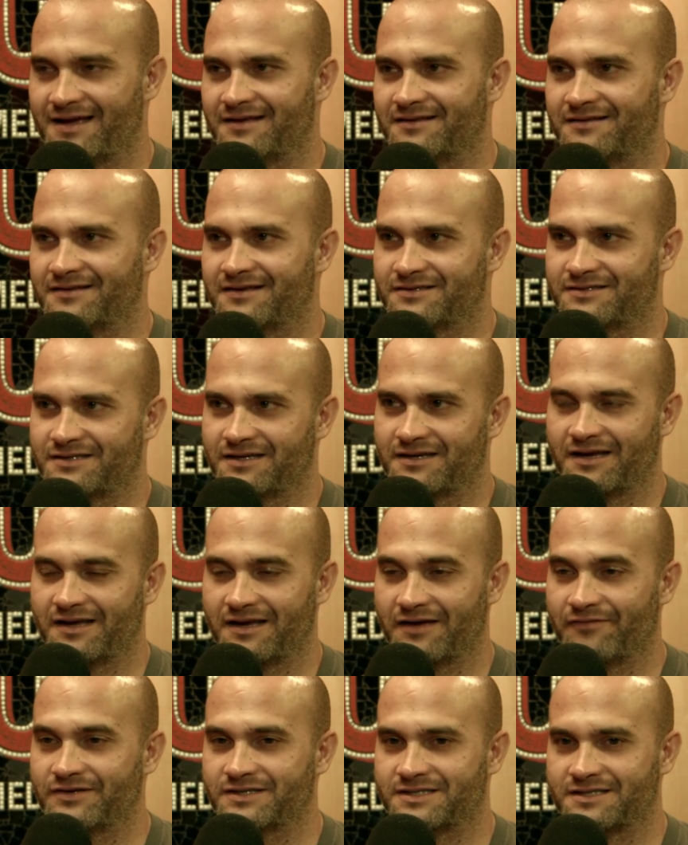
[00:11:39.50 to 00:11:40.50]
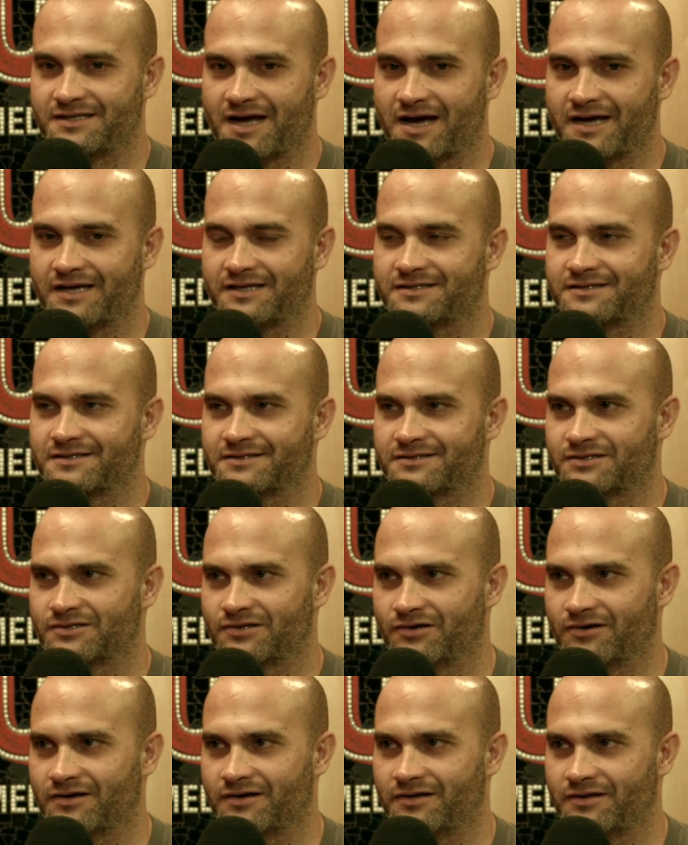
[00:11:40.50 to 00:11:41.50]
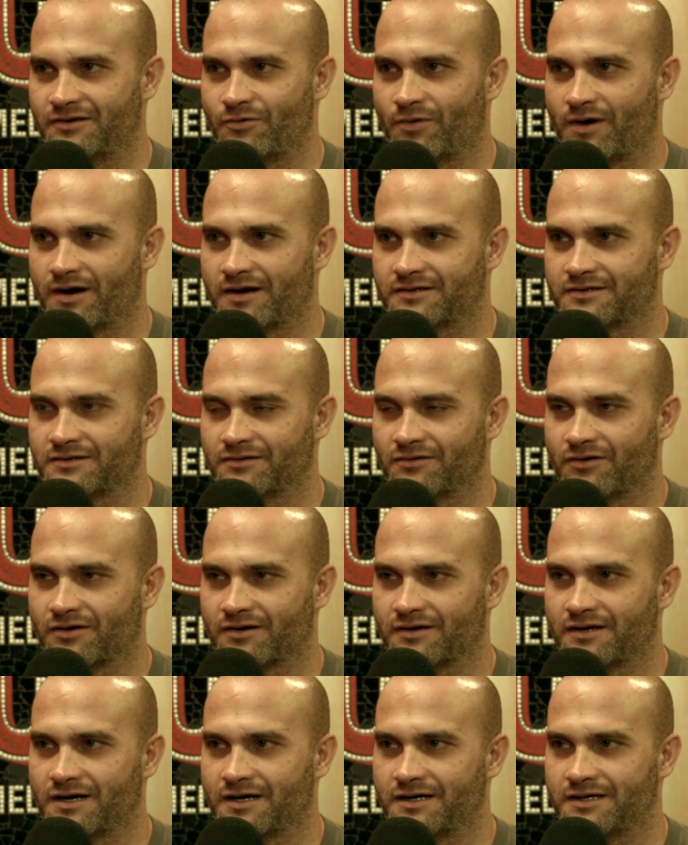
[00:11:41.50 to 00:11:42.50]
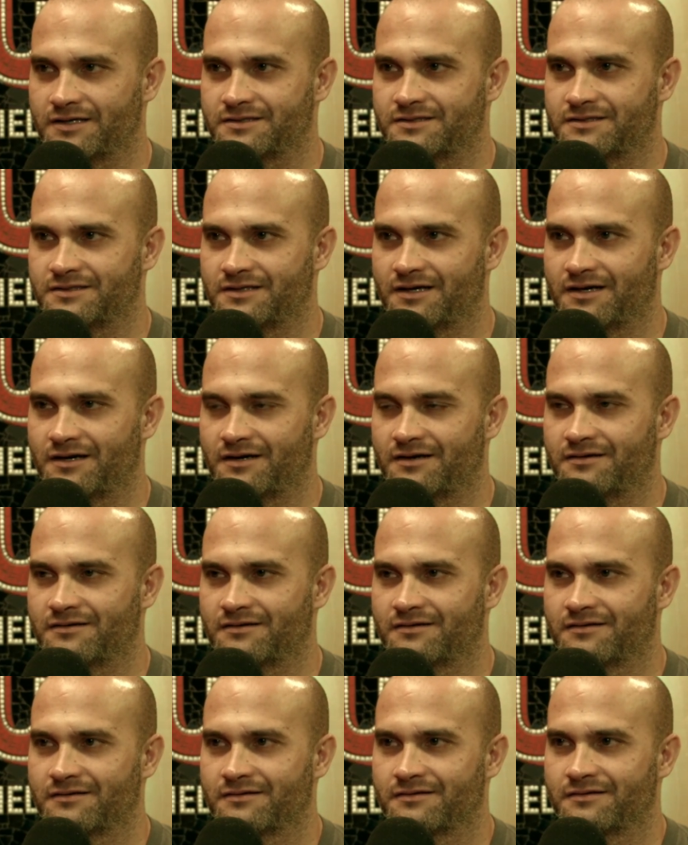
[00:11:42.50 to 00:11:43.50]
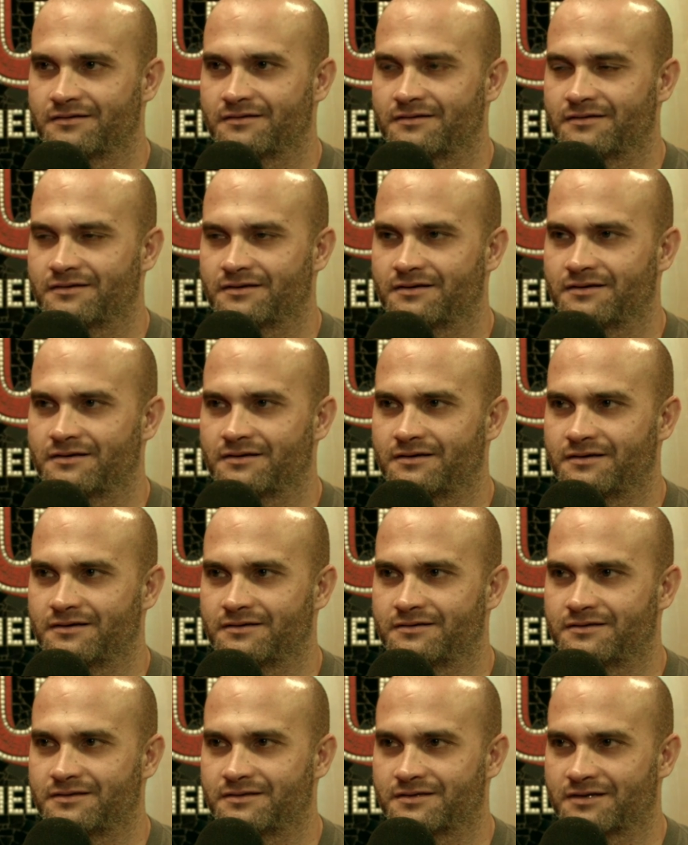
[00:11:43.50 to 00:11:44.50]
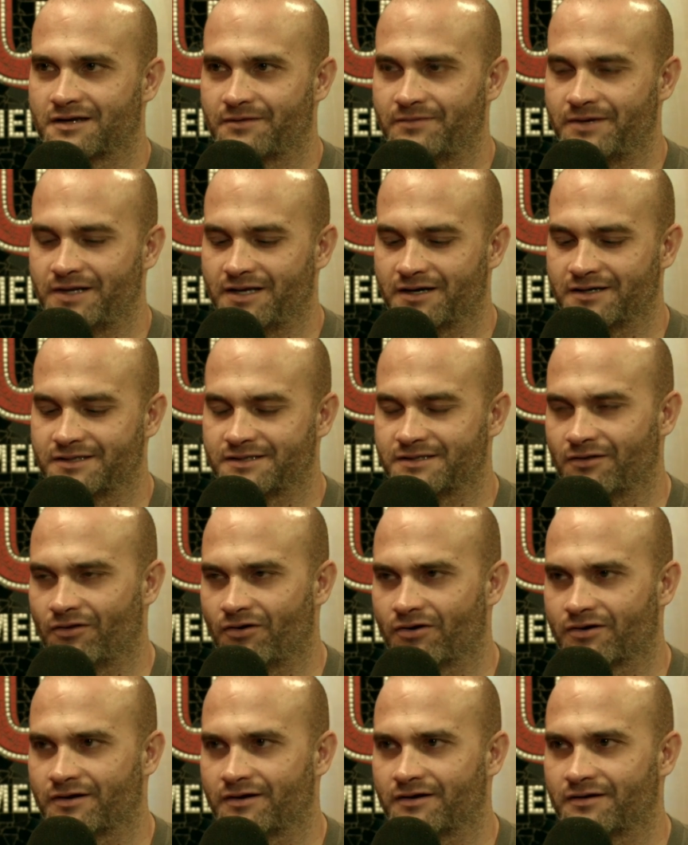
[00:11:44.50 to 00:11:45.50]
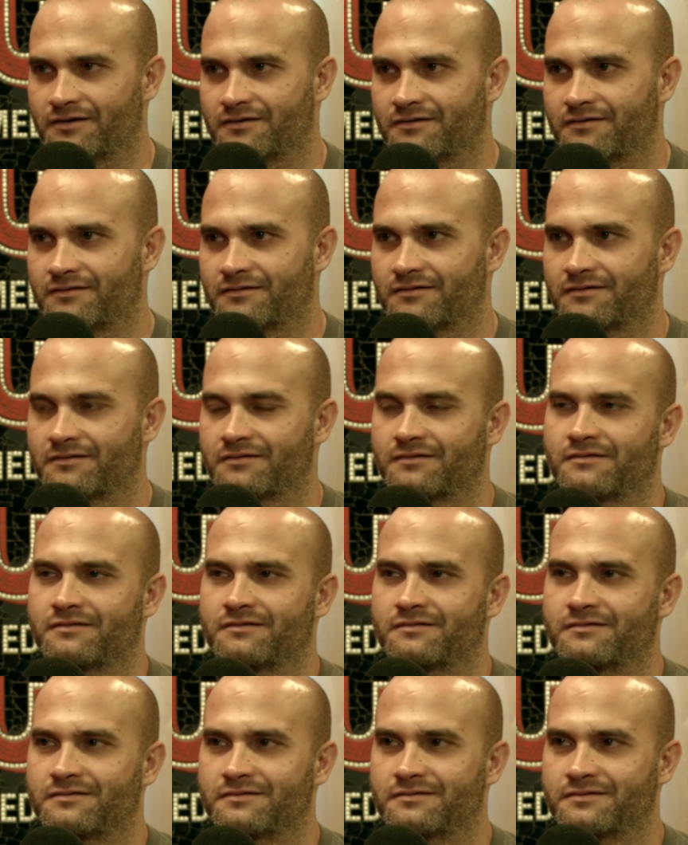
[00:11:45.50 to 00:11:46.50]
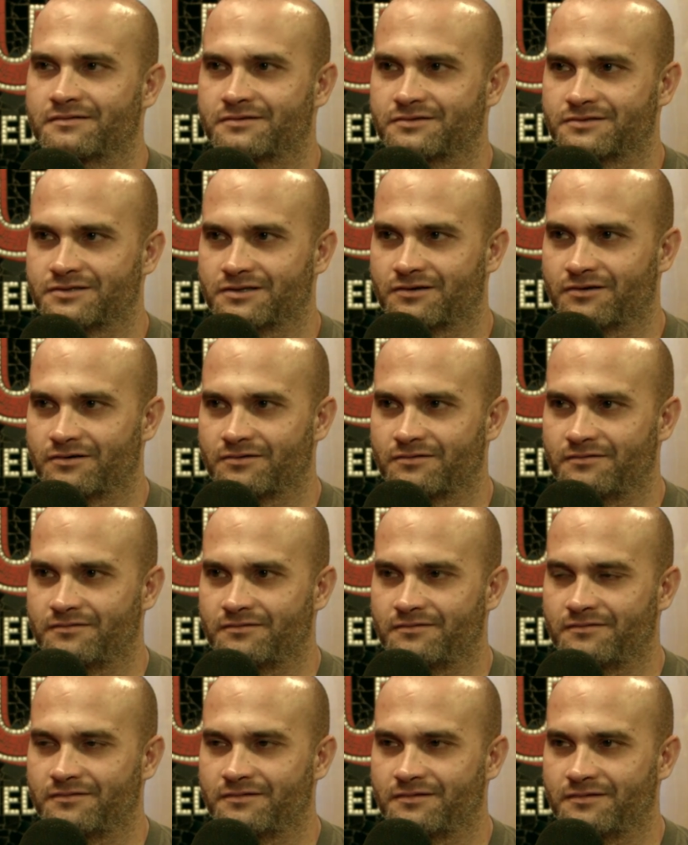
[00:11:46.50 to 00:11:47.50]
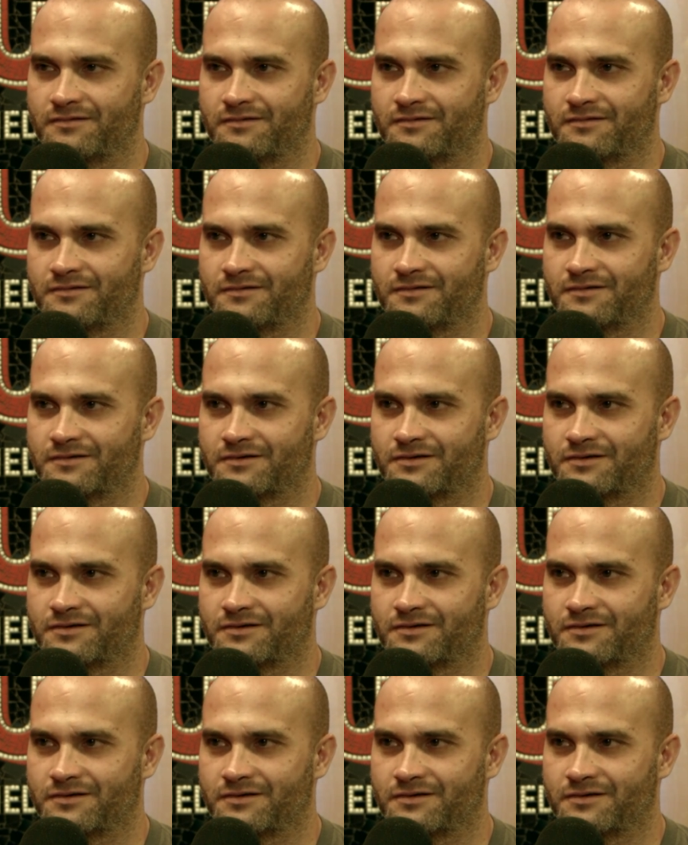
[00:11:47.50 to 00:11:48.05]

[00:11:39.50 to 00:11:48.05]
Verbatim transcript: it's, if it's nice, that's good. You want it to it's look good. nice, yeah. But I want her to be wowed. It's got to be nice looking. Yes. You could, know, now that you